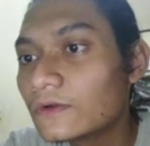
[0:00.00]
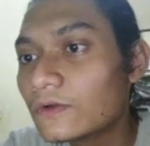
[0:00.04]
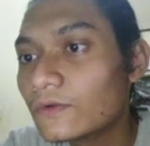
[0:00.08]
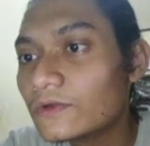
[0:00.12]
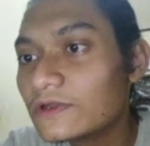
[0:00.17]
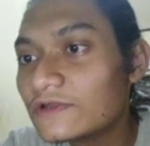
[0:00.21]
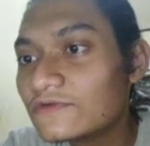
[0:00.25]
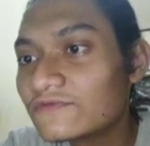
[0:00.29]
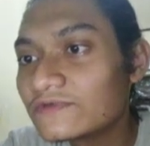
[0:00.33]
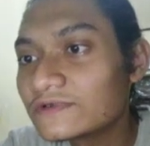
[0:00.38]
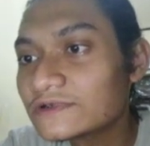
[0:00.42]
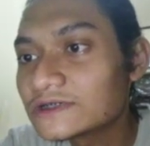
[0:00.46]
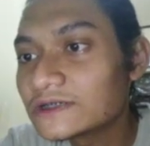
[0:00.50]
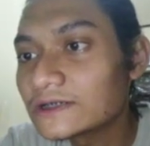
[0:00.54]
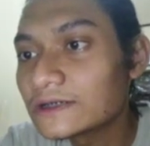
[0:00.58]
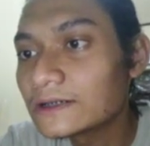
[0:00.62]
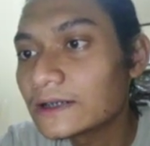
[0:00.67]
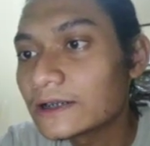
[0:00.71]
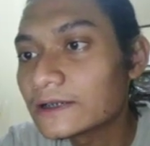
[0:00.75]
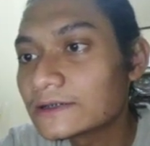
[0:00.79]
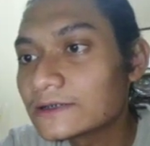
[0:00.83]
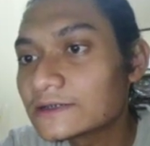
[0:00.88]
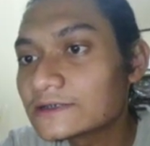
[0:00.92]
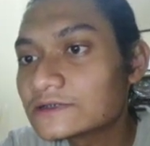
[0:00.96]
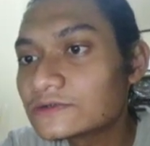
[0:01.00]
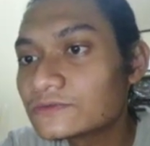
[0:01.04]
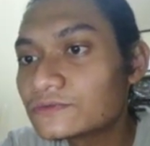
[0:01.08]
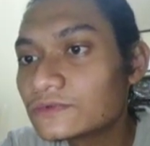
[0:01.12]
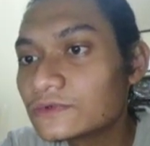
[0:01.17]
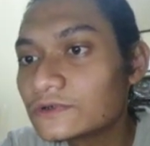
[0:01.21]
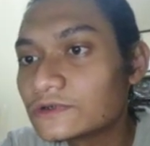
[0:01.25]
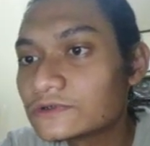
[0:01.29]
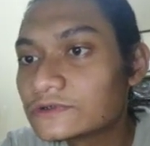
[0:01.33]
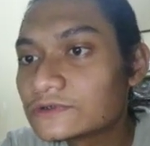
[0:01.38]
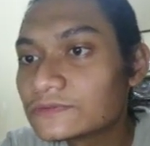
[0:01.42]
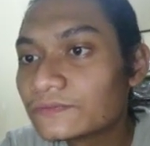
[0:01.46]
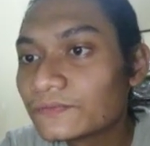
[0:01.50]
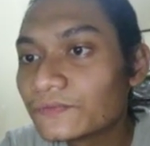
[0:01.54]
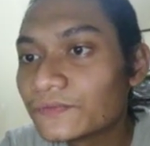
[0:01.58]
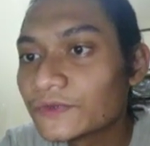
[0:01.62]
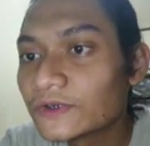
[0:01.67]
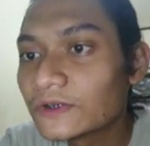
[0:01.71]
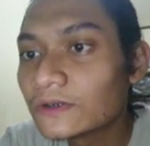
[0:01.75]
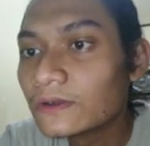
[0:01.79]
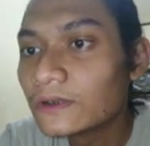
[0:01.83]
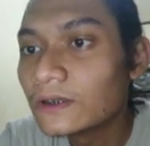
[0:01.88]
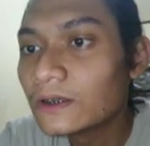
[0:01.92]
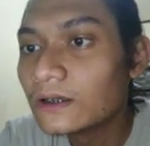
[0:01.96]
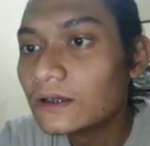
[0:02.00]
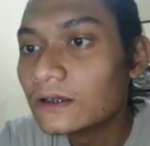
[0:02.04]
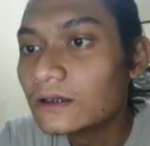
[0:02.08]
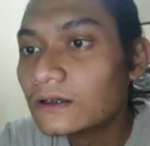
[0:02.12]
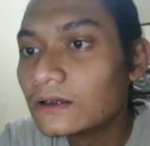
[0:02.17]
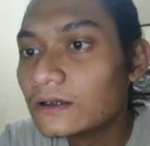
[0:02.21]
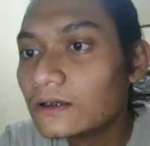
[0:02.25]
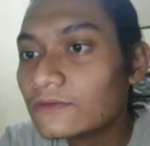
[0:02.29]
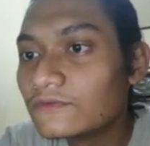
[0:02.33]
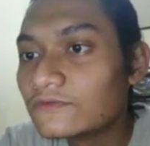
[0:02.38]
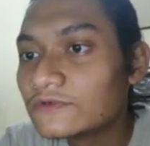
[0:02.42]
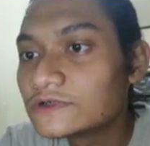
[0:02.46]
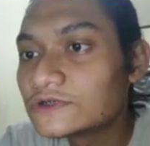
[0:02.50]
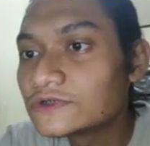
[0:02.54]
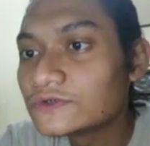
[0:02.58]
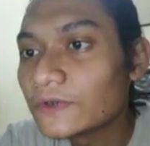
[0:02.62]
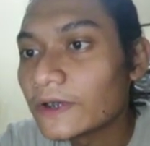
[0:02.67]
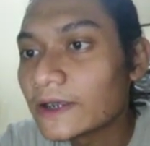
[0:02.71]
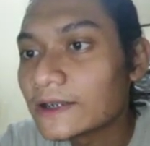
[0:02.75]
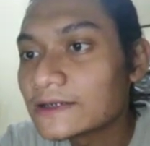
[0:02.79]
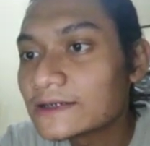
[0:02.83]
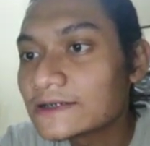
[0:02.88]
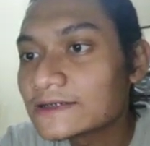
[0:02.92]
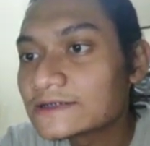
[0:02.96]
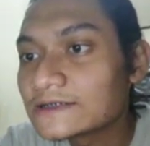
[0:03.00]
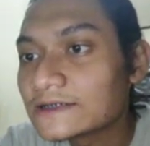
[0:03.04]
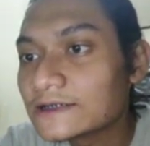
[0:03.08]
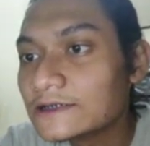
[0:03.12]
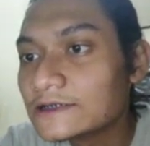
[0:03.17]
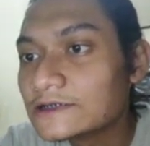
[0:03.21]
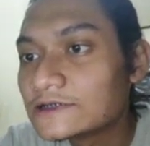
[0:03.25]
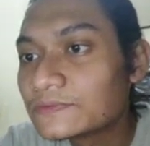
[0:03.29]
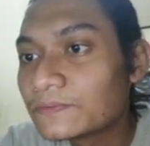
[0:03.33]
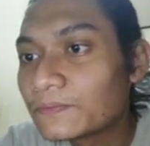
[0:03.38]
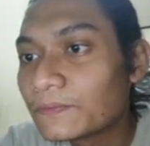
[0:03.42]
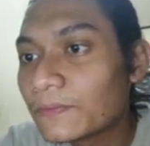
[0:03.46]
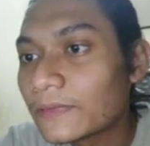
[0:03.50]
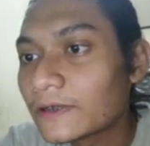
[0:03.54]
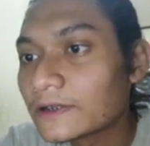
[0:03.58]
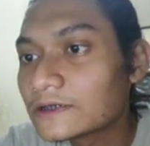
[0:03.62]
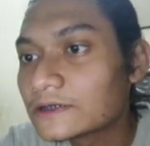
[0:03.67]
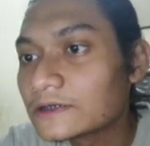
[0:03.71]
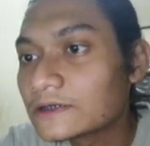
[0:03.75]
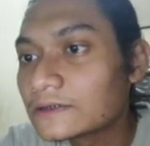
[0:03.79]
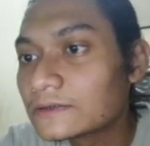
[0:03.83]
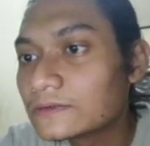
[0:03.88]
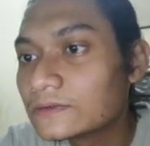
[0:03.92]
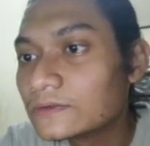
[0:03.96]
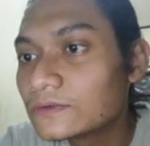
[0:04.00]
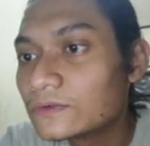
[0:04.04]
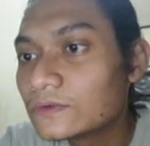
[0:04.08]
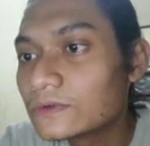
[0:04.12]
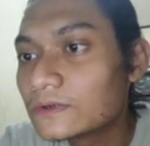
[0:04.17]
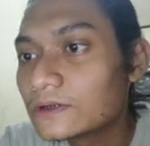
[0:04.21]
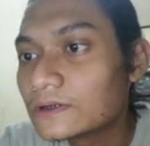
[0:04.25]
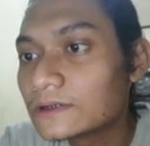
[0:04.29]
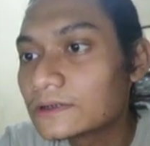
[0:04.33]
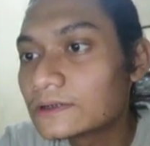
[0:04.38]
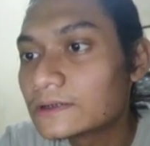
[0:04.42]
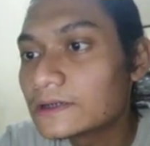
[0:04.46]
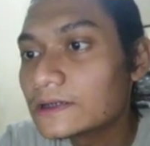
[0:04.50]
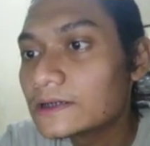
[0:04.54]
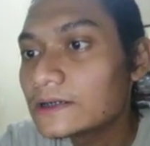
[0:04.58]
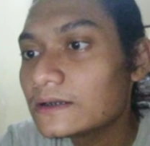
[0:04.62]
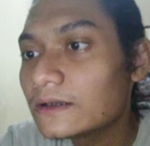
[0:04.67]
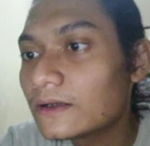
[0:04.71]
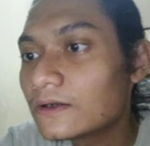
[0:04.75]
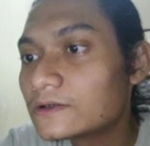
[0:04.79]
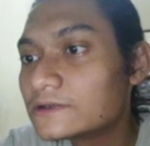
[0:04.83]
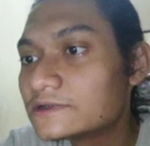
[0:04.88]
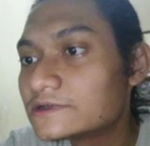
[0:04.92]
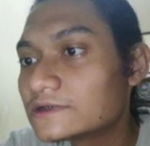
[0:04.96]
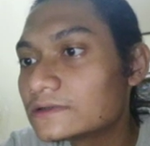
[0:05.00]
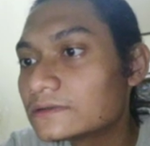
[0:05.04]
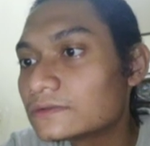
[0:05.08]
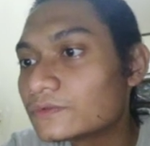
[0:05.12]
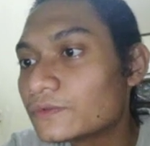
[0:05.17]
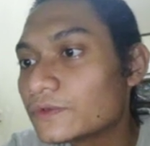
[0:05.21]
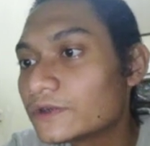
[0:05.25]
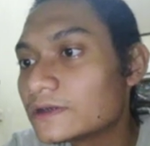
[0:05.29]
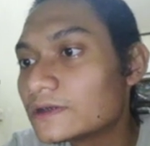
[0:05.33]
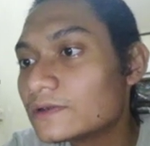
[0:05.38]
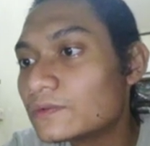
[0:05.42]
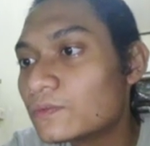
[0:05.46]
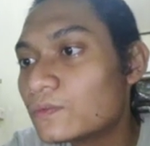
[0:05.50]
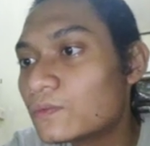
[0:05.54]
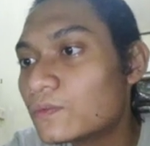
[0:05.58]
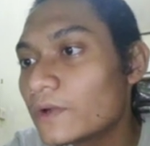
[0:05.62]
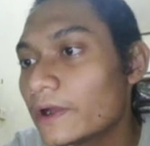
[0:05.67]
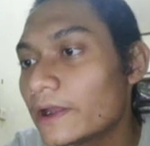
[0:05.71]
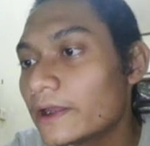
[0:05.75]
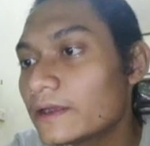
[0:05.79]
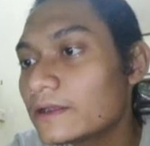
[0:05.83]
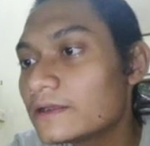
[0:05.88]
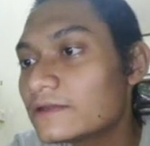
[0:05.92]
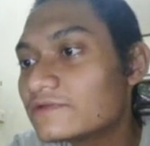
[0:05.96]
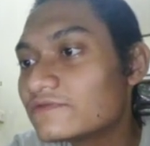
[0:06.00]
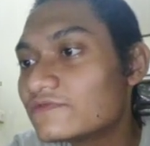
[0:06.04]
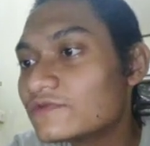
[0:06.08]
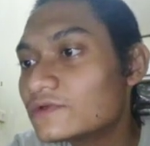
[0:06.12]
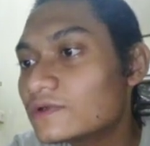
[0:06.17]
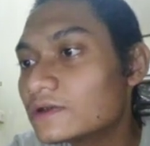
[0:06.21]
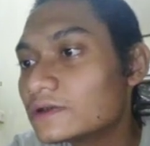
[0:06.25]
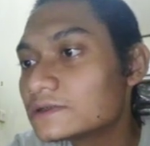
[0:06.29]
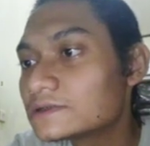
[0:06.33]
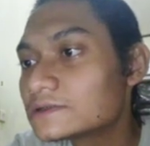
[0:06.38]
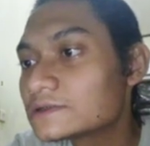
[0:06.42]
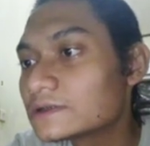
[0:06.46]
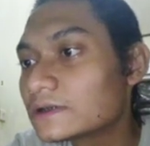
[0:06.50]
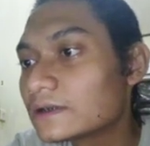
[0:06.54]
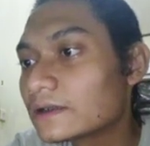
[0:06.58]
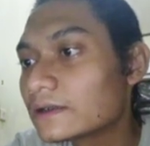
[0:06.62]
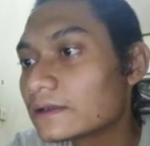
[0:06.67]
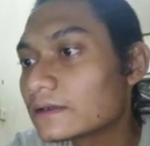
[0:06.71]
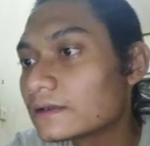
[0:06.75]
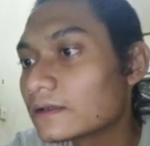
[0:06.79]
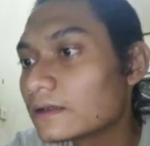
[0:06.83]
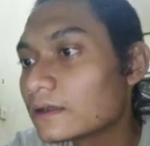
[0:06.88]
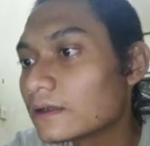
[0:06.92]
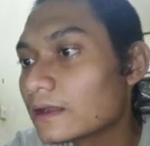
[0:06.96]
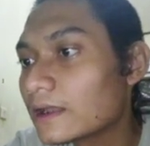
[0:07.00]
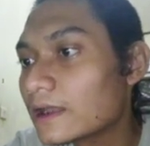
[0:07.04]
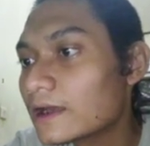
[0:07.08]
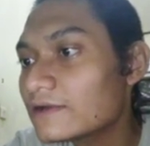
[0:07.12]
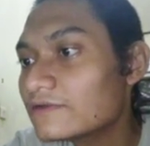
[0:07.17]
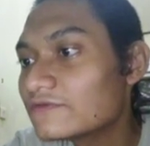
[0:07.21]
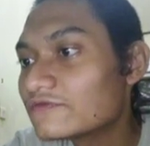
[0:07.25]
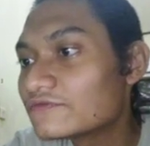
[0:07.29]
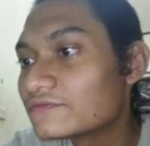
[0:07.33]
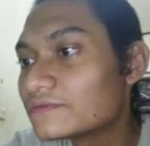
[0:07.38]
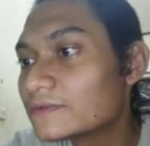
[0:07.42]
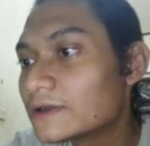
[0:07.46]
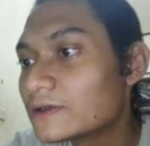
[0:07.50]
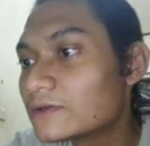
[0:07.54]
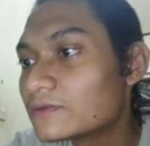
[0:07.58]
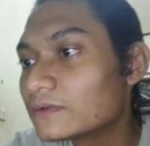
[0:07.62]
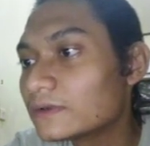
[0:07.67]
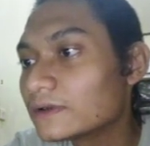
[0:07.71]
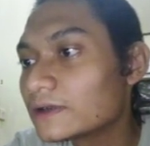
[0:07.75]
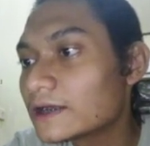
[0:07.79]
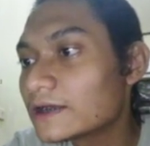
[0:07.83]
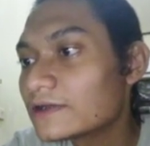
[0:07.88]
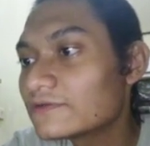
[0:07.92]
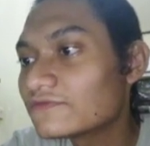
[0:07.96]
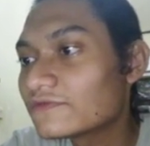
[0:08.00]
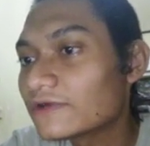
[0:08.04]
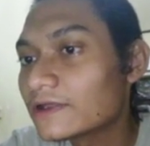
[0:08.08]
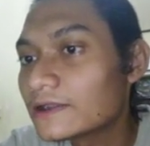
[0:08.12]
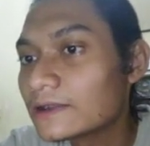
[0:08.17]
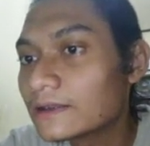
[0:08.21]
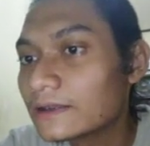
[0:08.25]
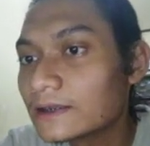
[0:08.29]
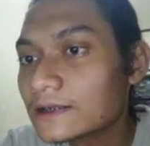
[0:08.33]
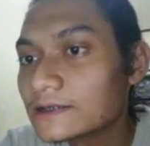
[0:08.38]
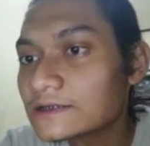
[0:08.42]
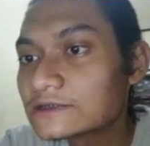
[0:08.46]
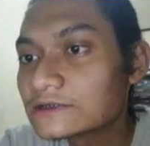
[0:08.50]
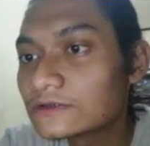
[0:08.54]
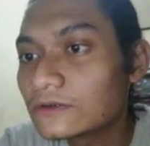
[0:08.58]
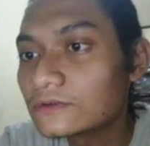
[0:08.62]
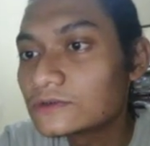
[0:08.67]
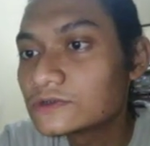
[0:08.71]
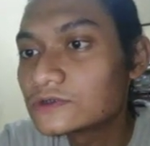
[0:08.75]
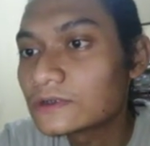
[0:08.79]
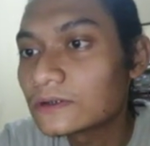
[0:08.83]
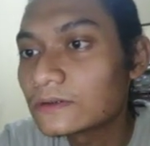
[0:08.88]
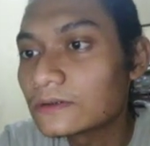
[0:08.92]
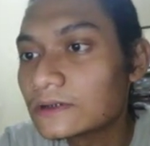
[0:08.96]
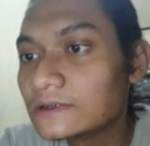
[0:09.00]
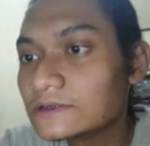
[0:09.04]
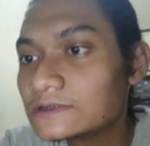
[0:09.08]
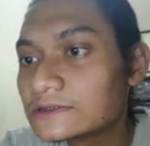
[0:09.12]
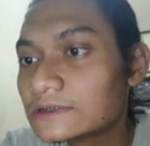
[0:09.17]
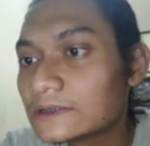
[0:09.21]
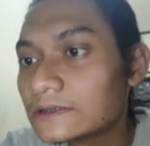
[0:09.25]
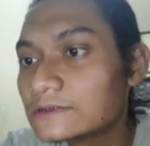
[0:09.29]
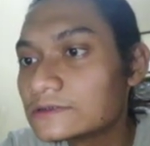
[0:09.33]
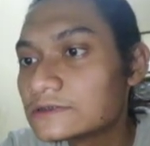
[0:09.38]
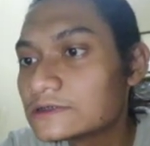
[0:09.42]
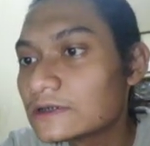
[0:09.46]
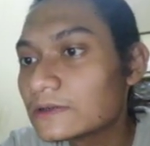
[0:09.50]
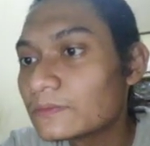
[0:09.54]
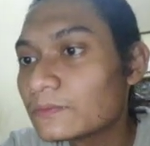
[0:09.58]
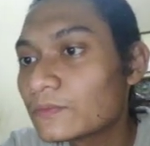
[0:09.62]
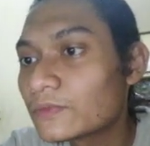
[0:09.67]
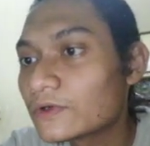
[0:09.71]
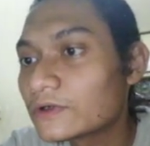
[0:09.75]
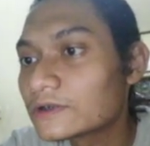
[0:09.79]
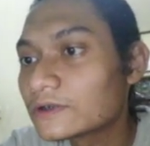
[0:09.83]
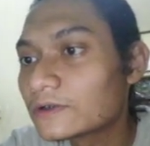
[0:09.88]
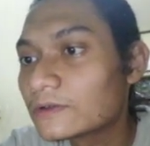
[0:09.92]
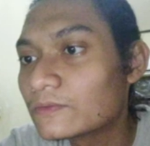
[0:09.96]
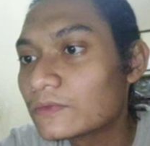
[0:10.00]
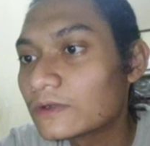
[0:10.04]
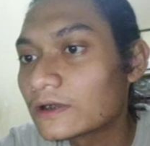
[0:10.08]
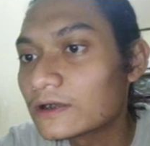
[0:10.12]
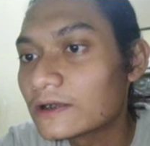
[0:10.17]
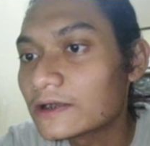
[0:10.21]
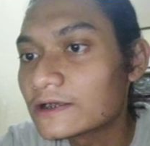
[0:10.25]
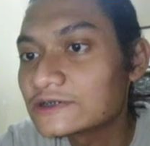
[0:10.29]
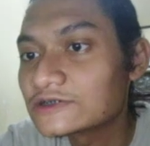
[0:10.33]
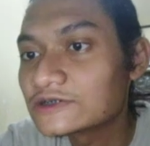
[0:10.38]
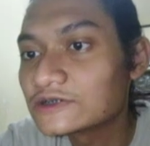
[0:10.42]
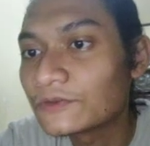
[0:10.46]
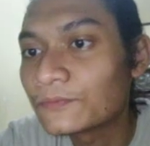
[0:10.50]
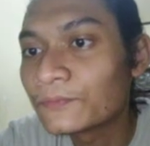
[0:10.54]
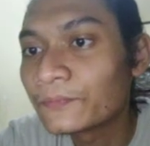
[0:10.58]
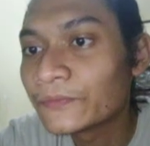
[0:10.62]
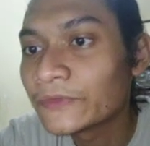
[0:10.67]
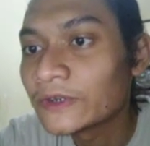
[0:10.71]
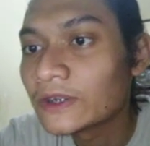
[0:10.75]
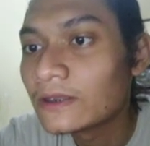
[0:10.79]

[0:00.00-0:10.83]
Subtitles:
universal ethics rules. Virtue ethics is particularly concerned with the way individuals live their life and less concerned is in seeing particular action.